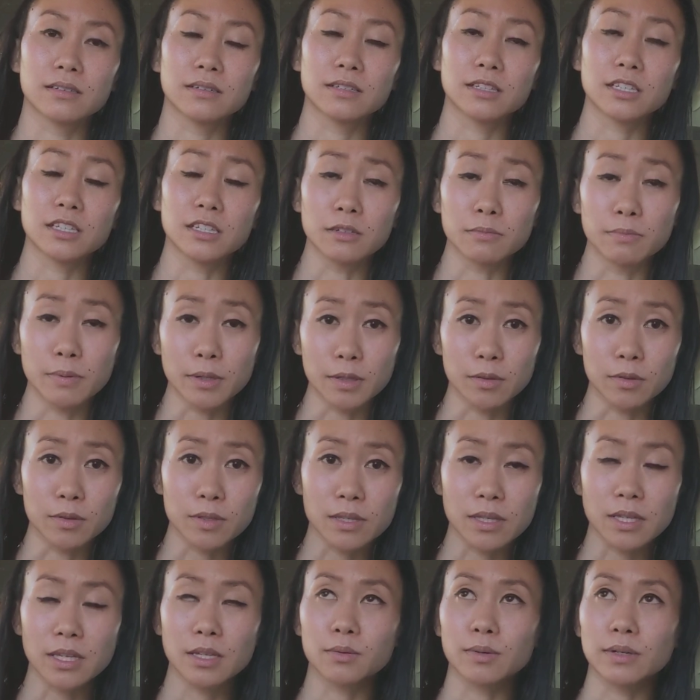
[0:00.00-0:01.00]
the
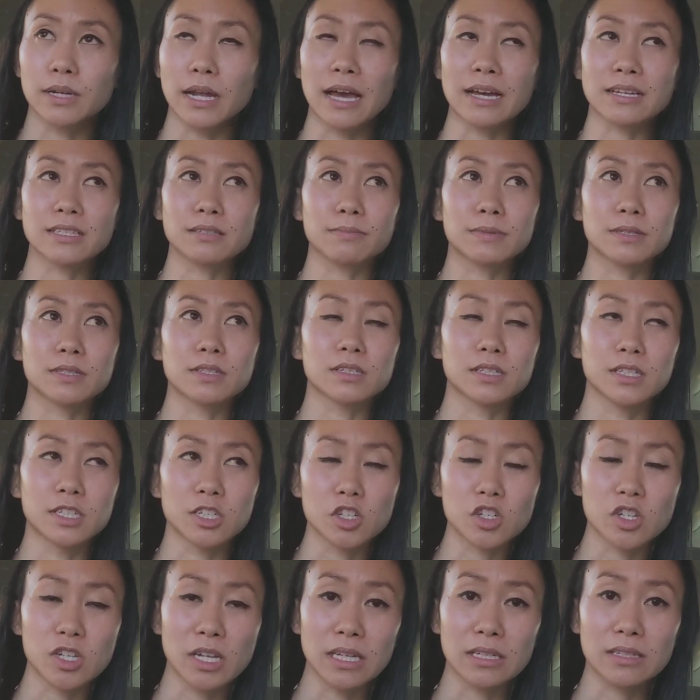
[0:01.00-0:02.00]
abuse. He would ask me to
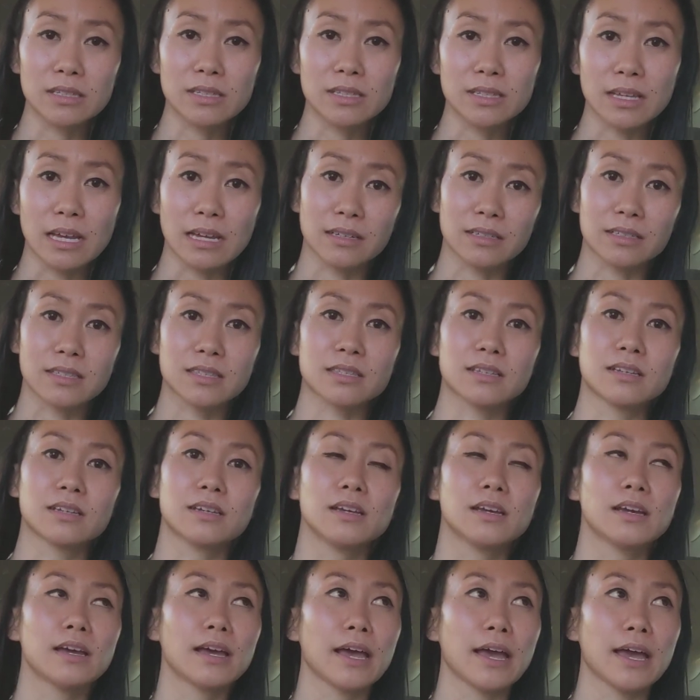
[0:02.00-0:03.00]
initiate sex,
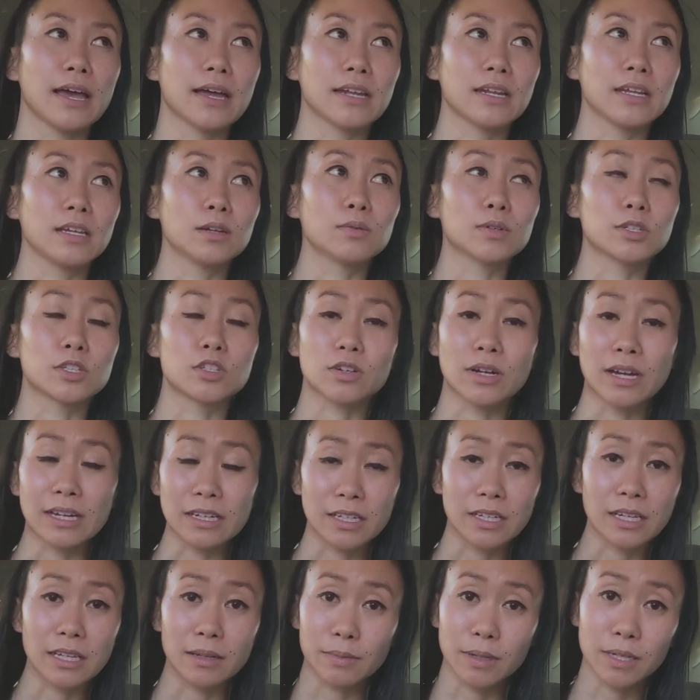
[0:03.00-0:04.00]
and he would try
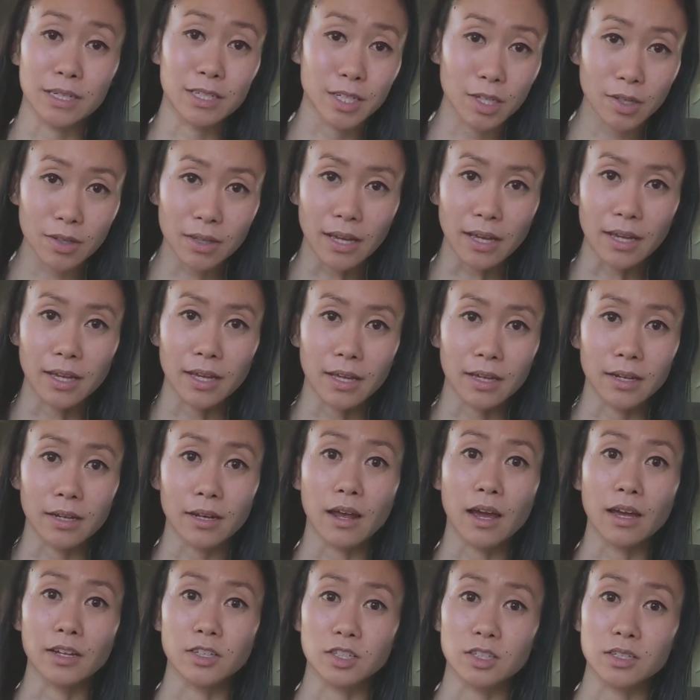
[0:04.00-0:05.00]
to get me to do that,
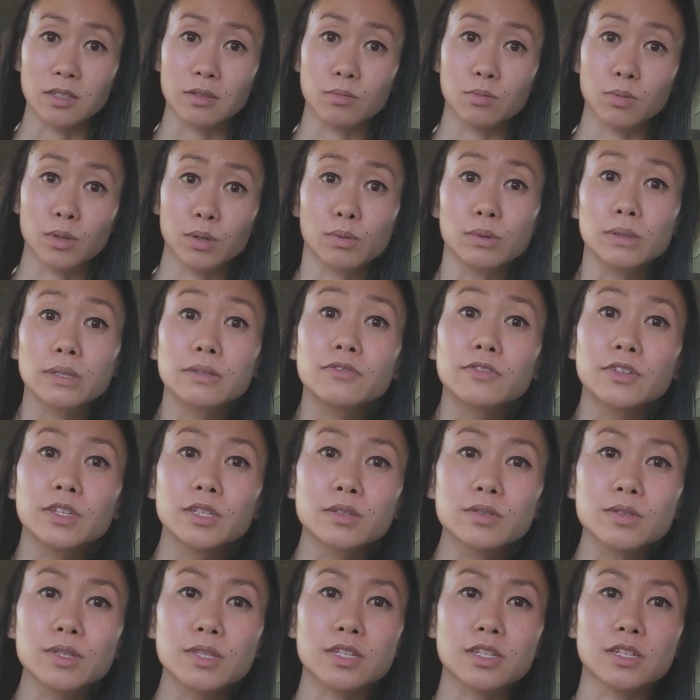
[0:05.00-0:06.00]
and I just would
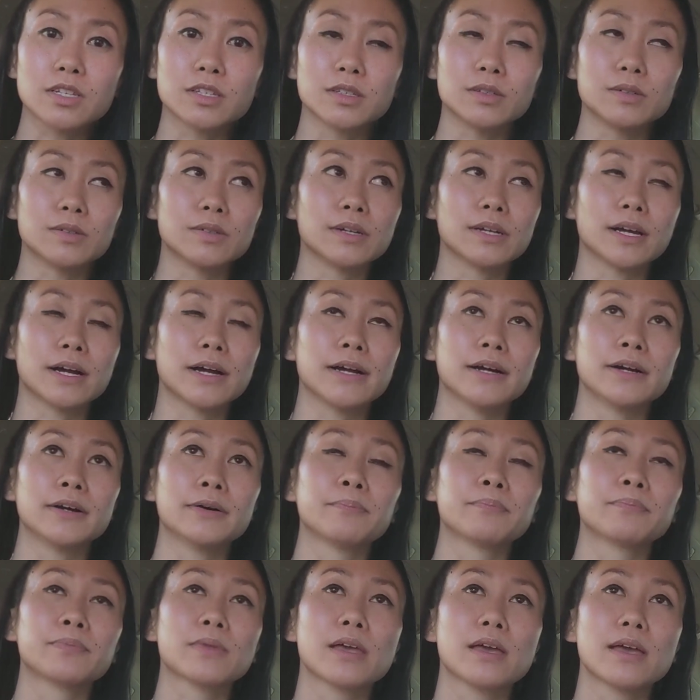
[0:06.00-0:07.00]
refuse to,
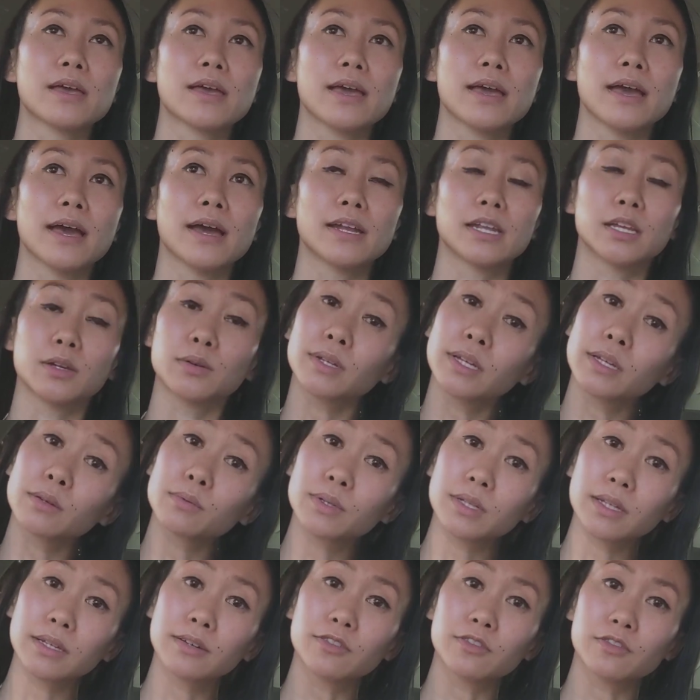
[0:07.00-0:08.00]
and he would get
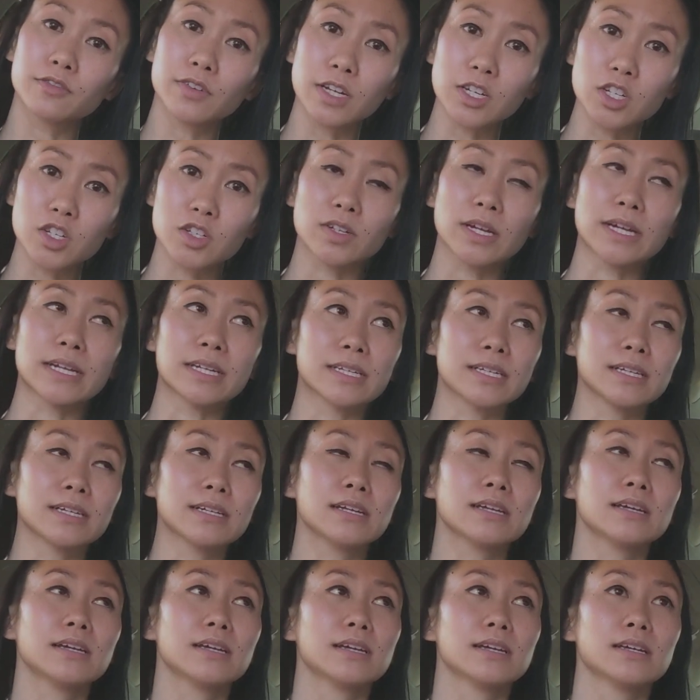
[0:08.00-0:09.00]
really
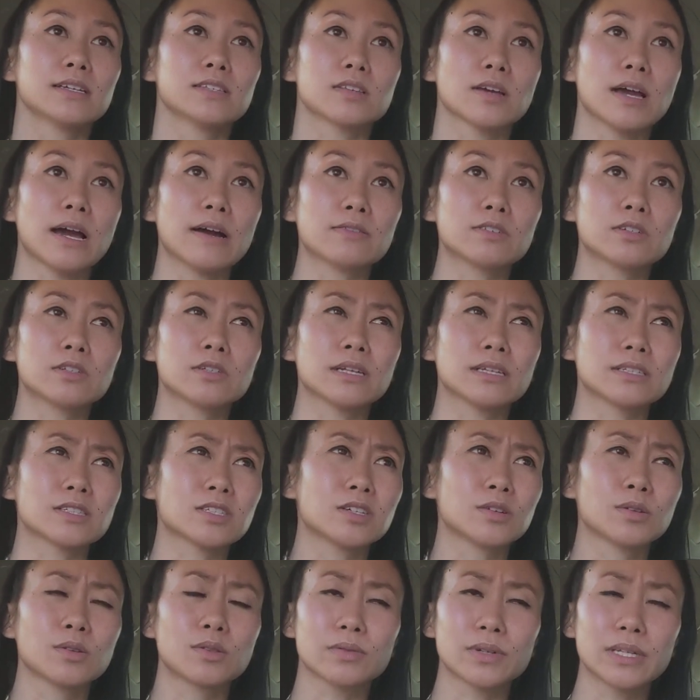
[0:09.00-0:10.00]
frustrated. So after like
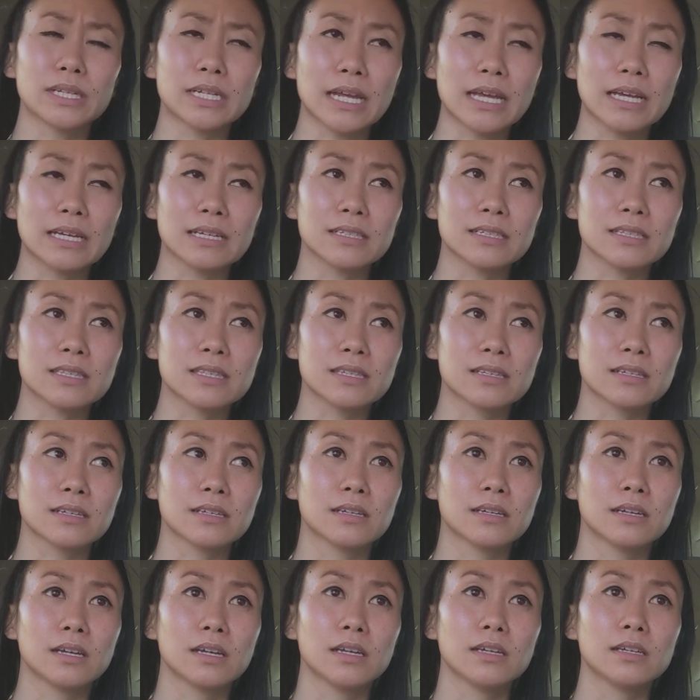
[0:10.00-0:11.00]
2-3 days,
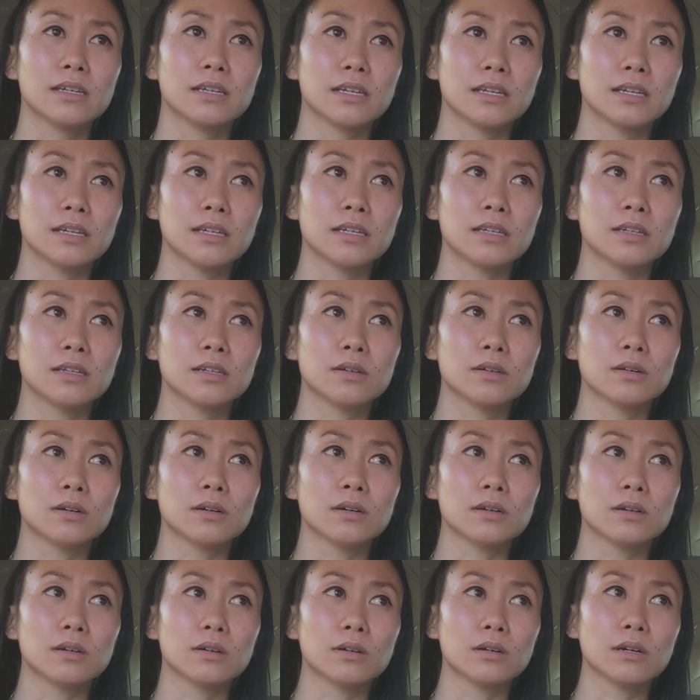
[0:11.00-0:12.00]
he
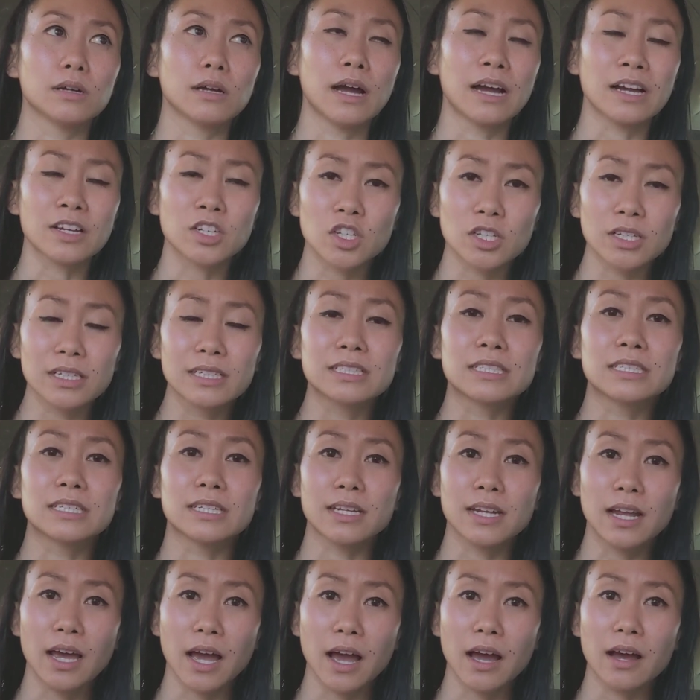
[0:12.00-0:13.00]
actually
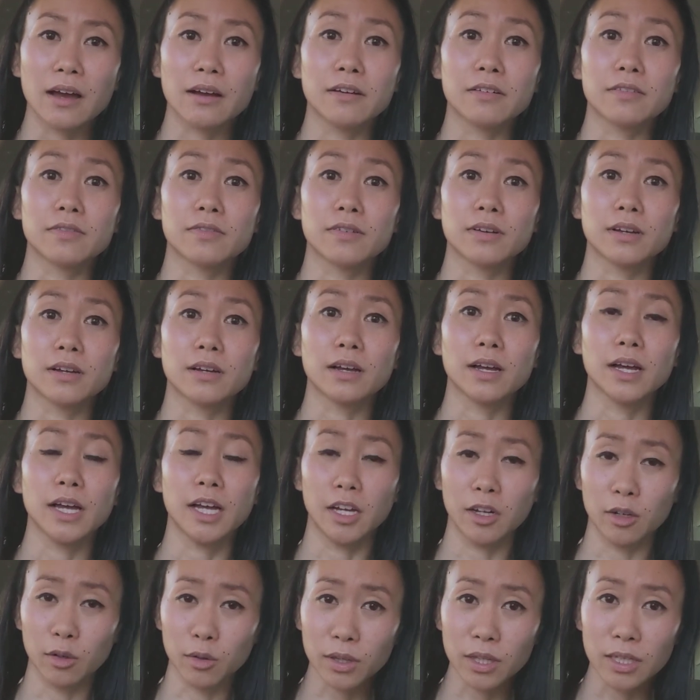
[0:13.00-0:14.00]
did have a
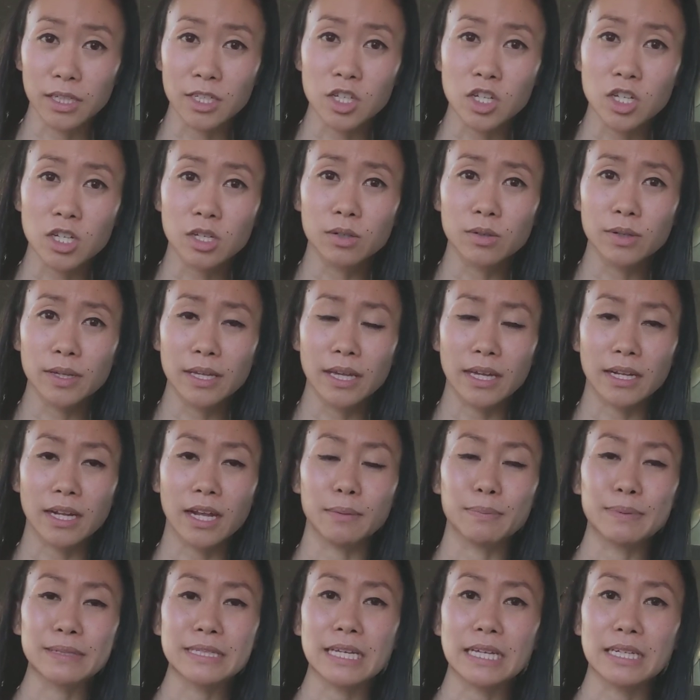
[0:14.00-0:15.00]
health issue. He had
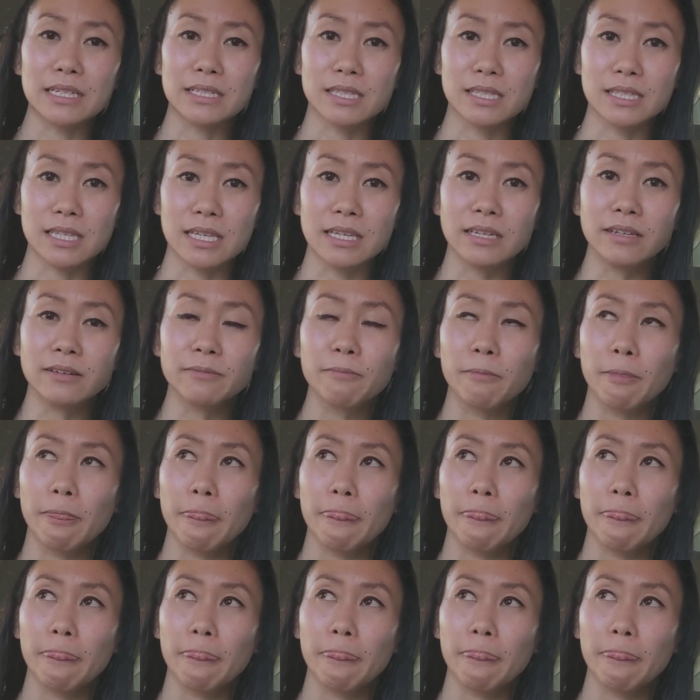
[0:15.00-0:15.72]
hepatitis C,